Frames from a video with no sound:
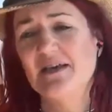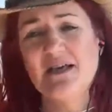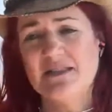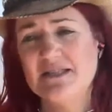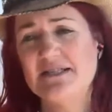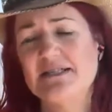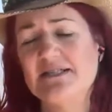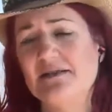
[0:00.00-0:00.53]

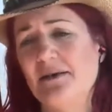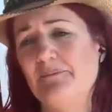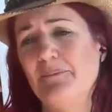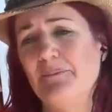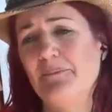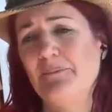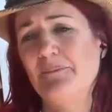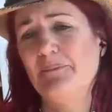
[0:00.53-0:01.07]
This is a
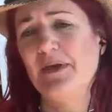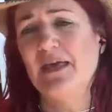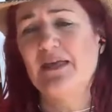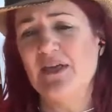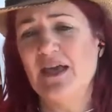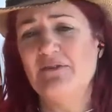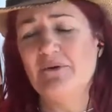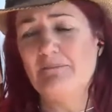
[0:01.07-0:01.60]
big thing
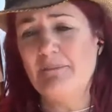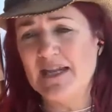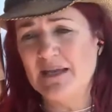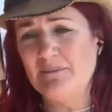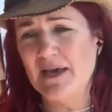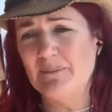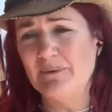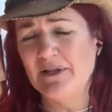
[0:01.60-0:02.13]
for many
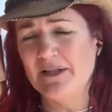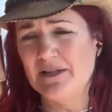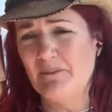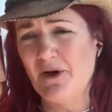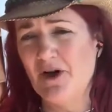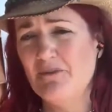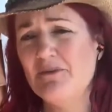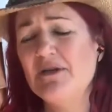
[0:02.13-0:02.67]
people at the
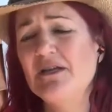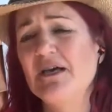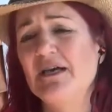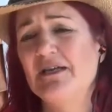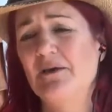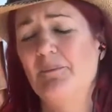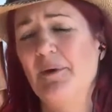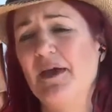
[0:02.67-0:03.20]
moment.
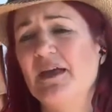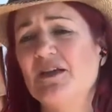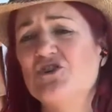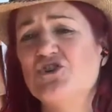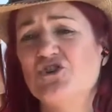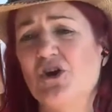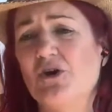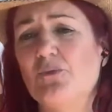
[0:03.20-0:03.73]
You're being
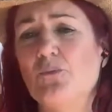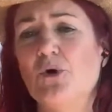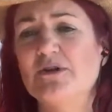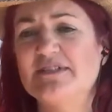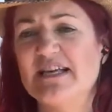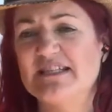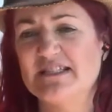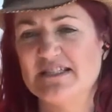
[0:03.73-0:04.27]
shown what
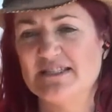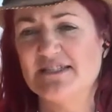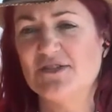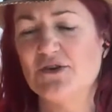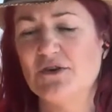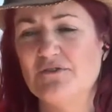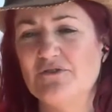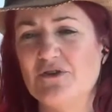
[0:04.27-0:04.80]
doesn't
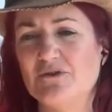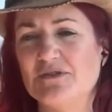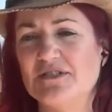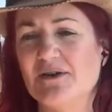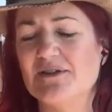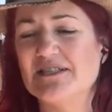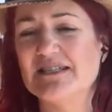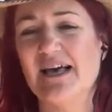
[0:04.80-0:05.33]
serve you.
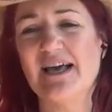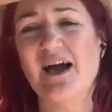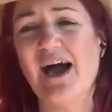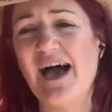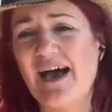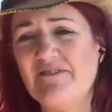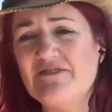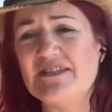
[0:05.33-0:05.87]
So it's like, I
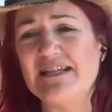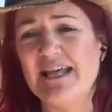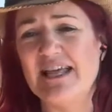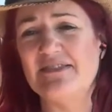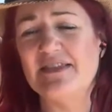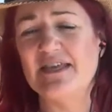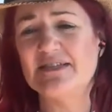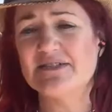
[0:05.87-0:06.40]
have to let
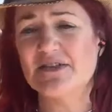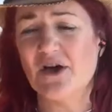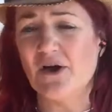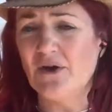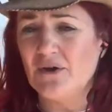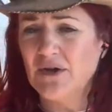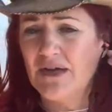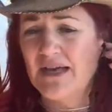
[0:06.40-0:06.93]
things
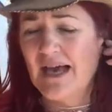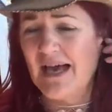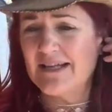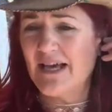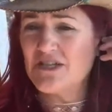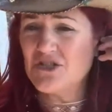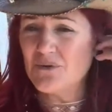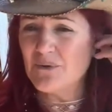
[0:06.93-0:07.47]
go. And I
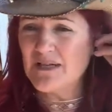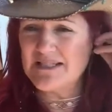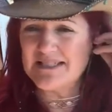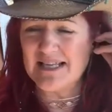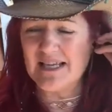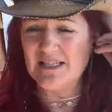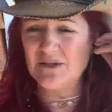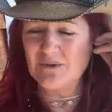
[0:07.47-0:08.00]
do want to
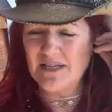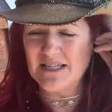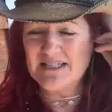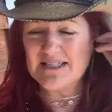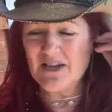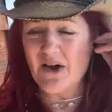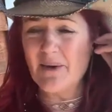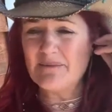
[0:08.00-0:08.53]
say to you, it is
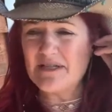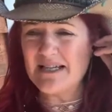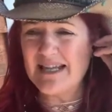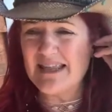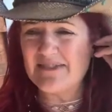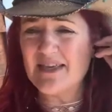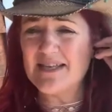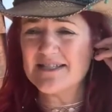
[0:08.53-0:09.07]
time to
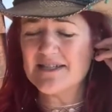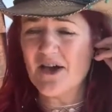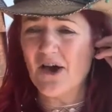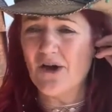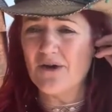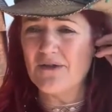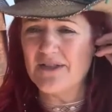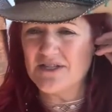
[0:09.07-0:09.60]
let things
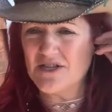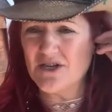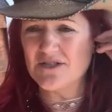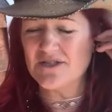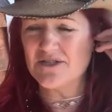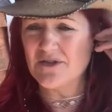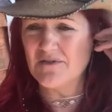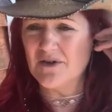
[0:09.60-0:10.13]
go that don't
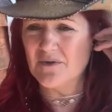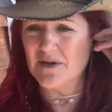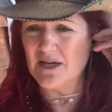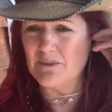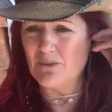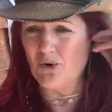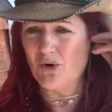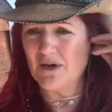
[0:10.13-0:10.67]
serve you
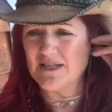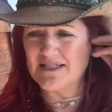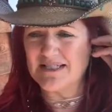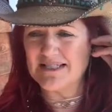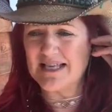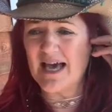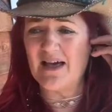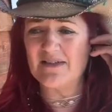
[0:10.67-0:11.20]
anymore because there's
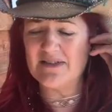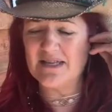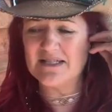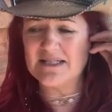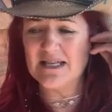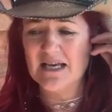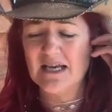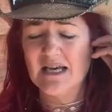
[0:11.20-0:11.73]
up
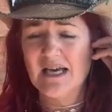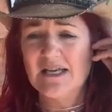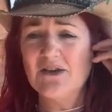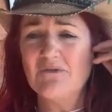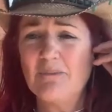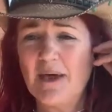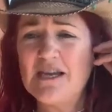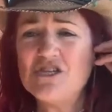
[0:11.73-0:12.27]
there's
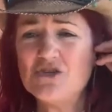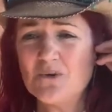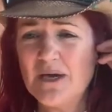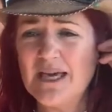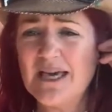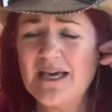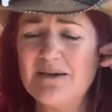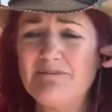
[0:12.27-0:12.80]
you've been
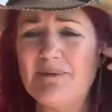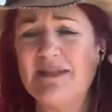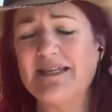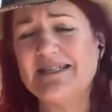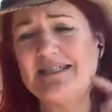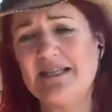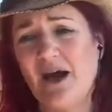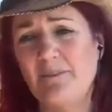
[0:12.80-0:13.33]
doing it, but
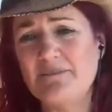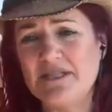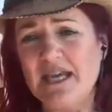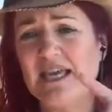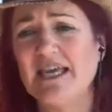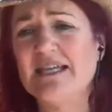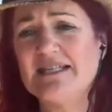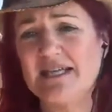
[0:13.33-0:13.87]
I'm
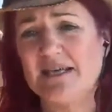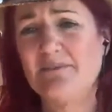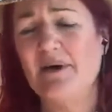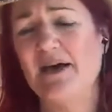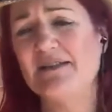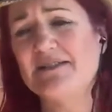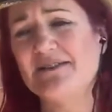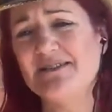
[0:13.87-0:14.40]
digging
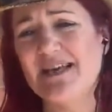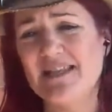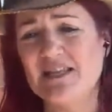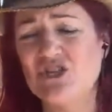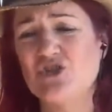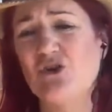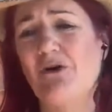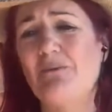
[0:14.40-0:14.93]
deeper. So it's like they're
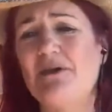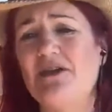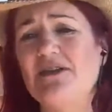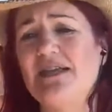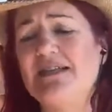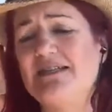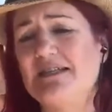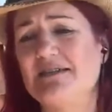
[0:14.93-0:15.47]
showing me you
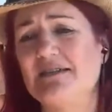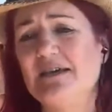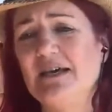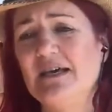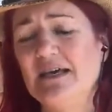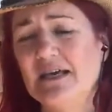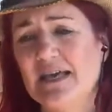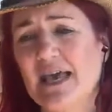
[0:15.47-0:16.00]
need to
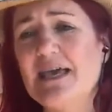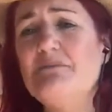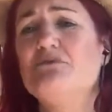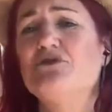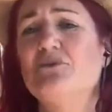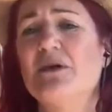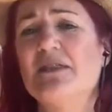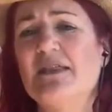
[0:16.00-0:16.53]
keep
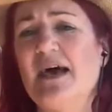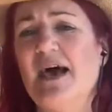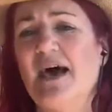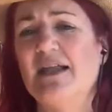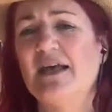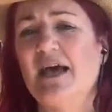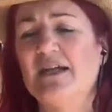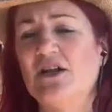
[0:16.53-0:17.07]
doing that
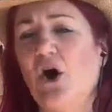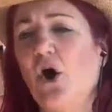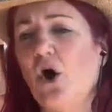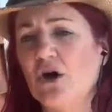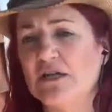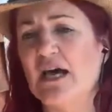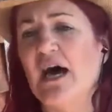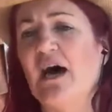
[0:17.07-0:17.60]
and
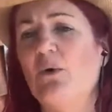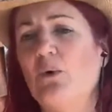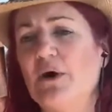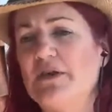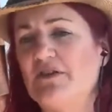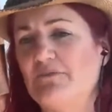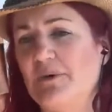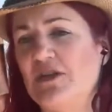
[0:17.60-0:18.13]
honor what
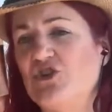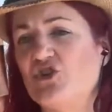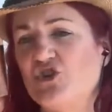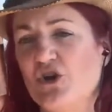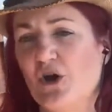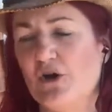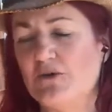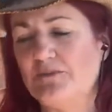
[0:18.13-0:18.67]
you've been
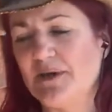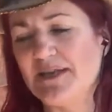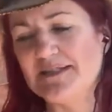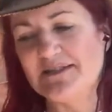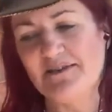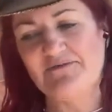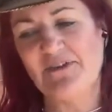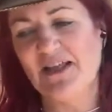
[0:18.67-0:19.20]
shown because
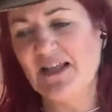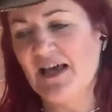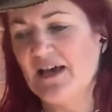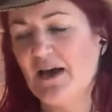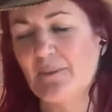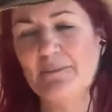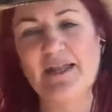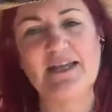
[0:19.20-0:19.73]
I feel like
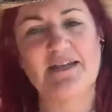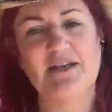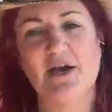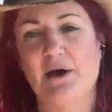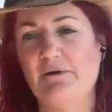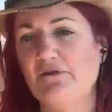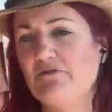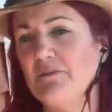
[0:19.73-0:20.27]
I'm letting
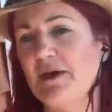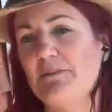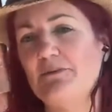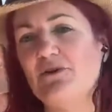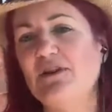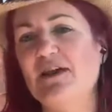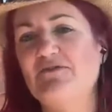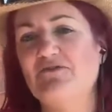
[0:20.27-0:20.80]
go of
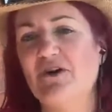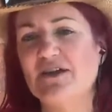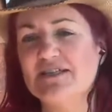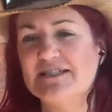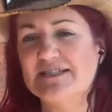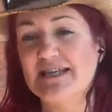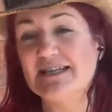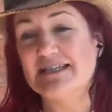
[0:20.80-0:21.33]
people left, right, and
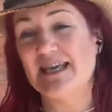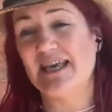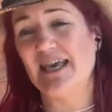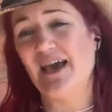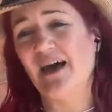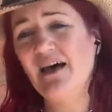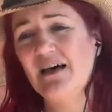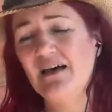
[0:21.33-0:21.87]
center here.